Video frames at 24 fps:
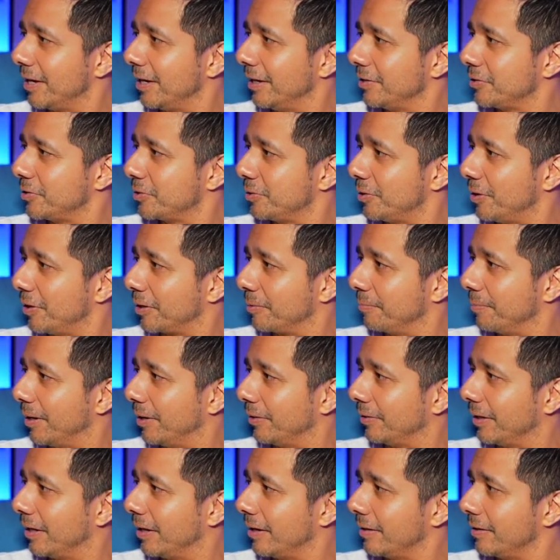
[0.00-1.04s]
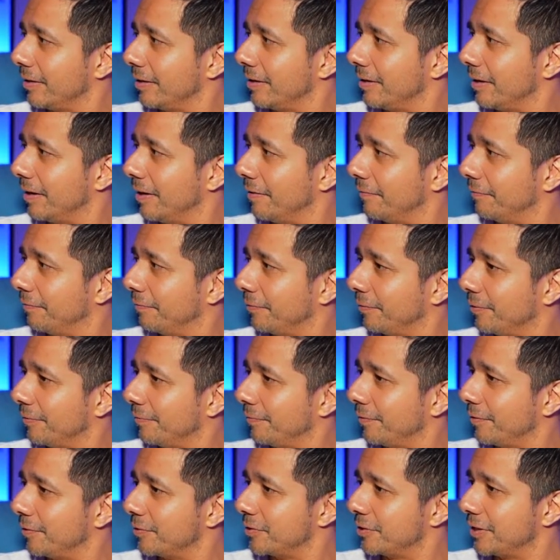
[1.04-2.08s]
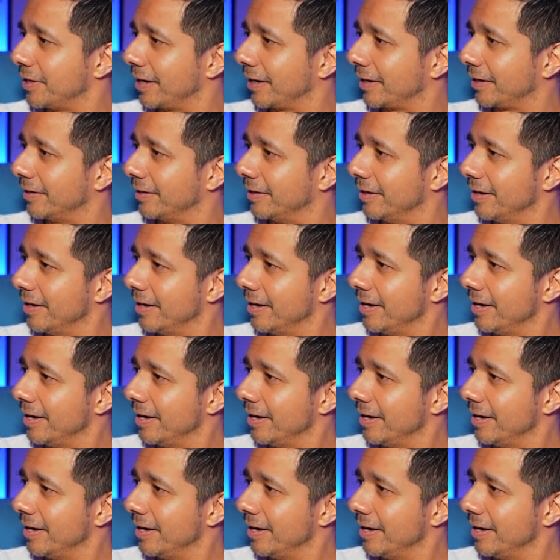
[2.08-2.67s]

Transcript: talk about that for a second.